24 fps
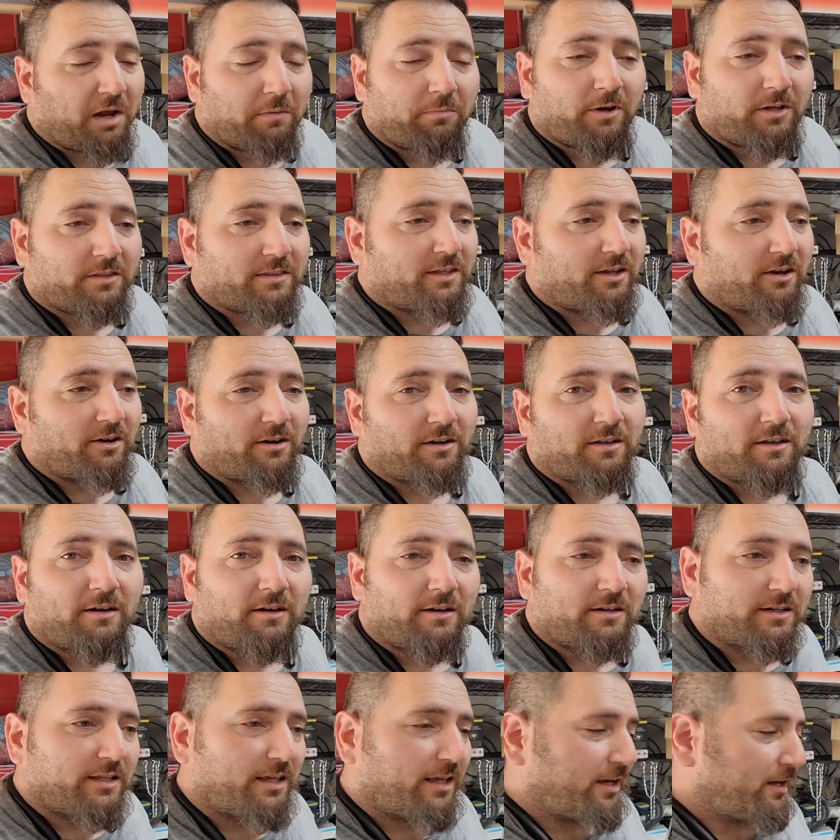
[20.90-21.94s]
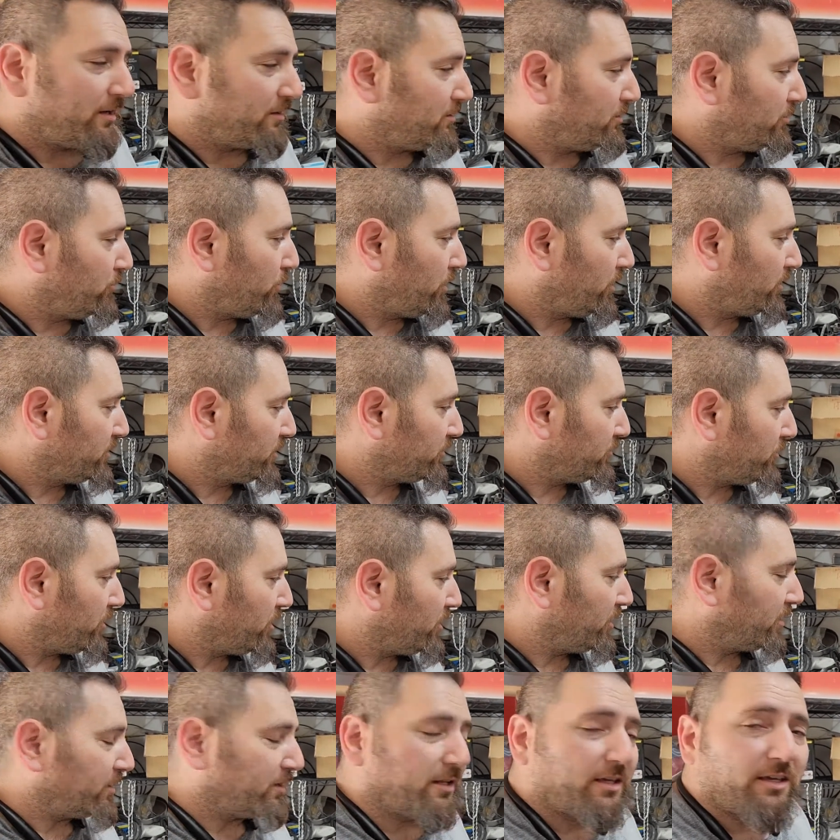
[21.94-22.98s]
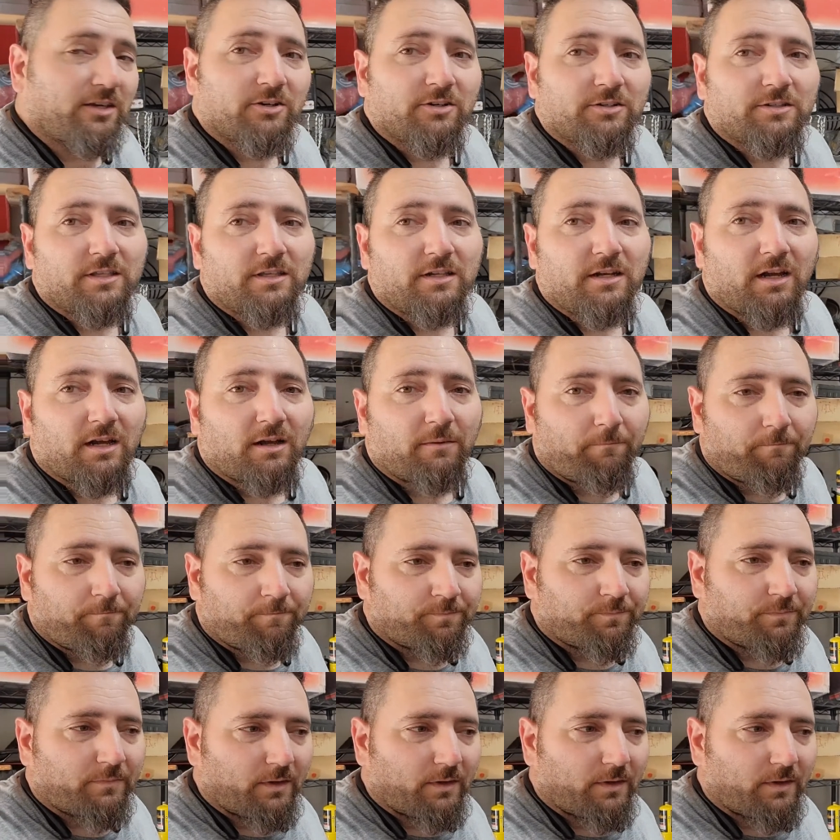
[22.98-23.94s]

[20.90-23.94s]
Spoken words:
brought the argon, he had the welding rod, and he hooked it up.